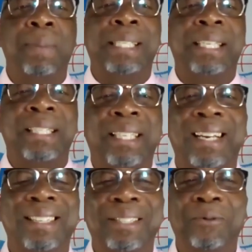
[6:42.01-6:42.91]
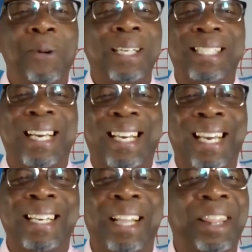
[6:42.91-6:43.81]
My sister, once
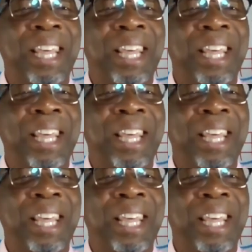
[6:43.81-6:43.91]
again,